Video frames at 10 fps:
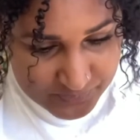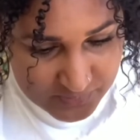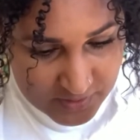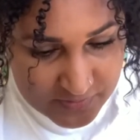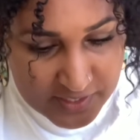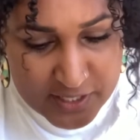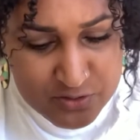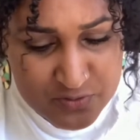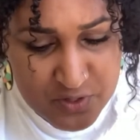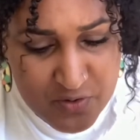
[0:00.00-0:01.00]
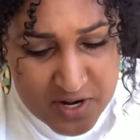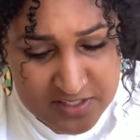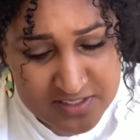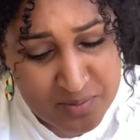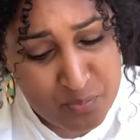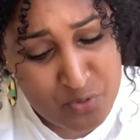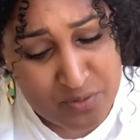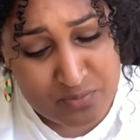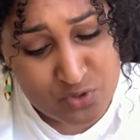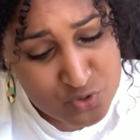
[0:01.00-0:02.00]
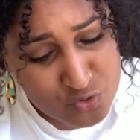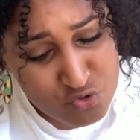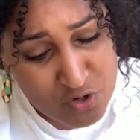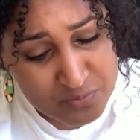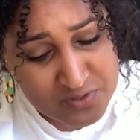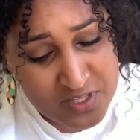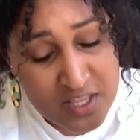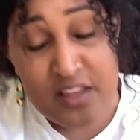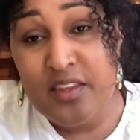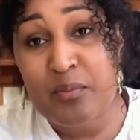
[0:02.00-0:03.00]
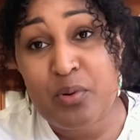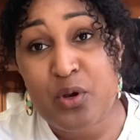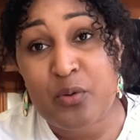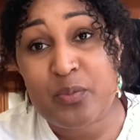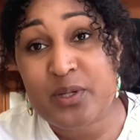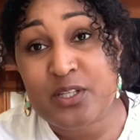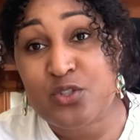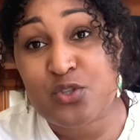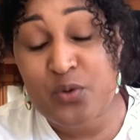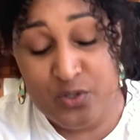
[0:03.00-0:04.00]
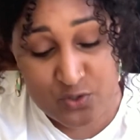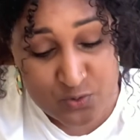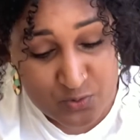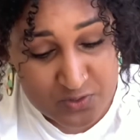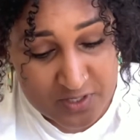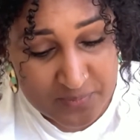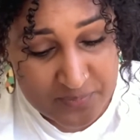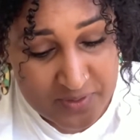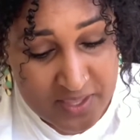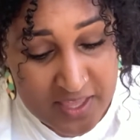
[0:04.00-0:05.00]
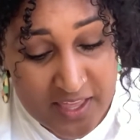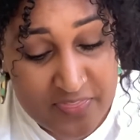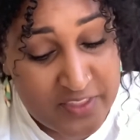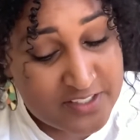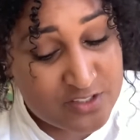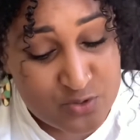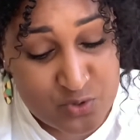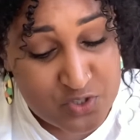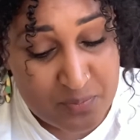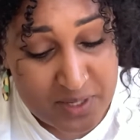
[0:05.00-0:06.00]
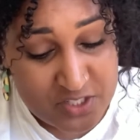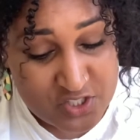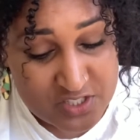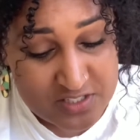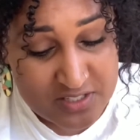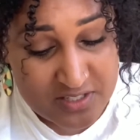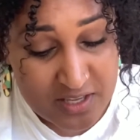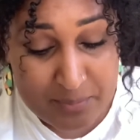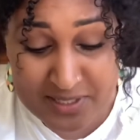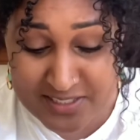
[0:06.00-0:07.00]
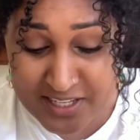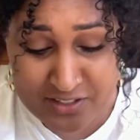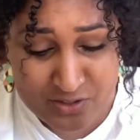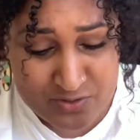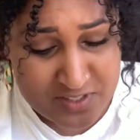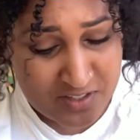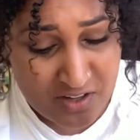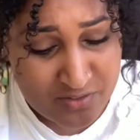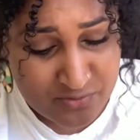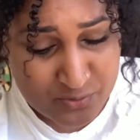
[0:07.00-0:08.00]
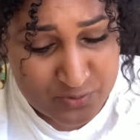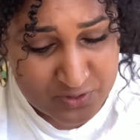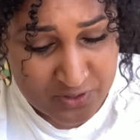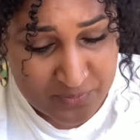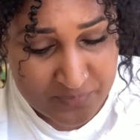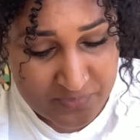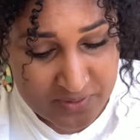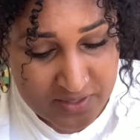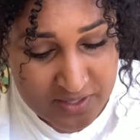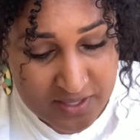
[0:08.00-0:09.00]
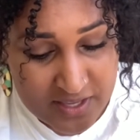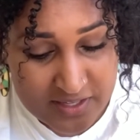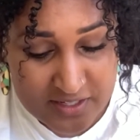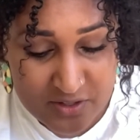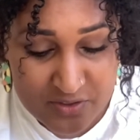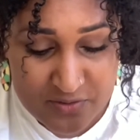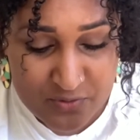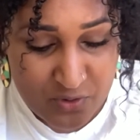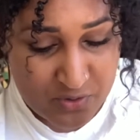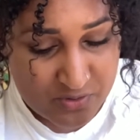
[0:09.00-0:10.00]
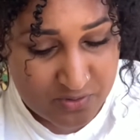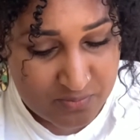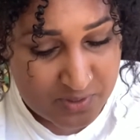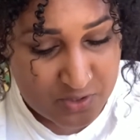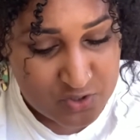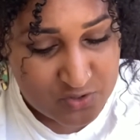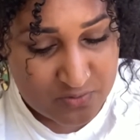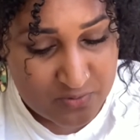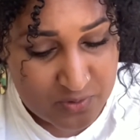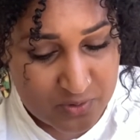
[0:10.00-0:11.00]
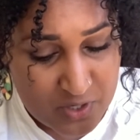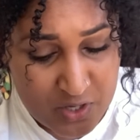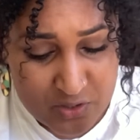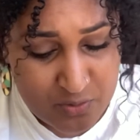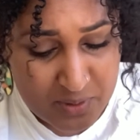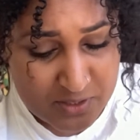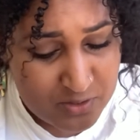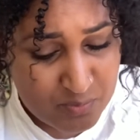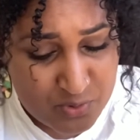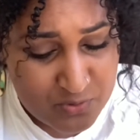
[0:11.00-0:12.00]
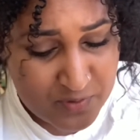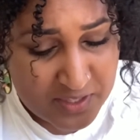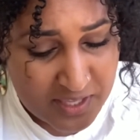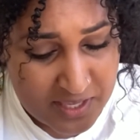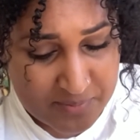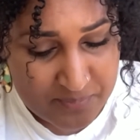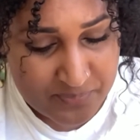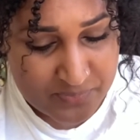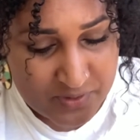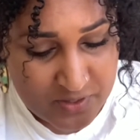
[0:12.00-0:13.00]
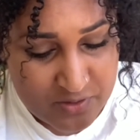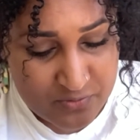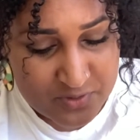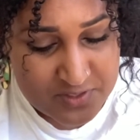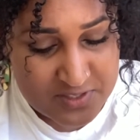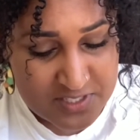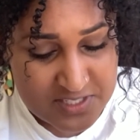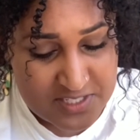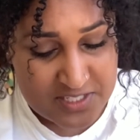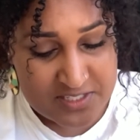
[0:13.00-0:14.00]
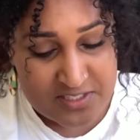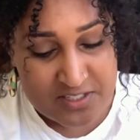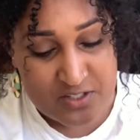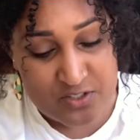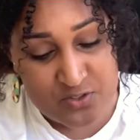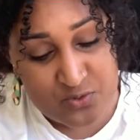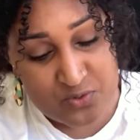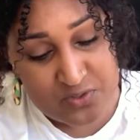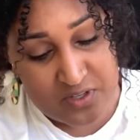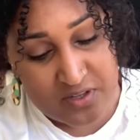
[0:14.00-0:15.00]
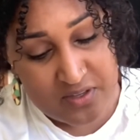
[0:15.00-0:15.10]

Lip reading: Then out of her eyes there brim 2 drops that plop into her saucer, and that is all she manages, and my dad knows he can't force her. And now they've gone, my ocean folk, no man could prove they came, for the sea tears in her saucer,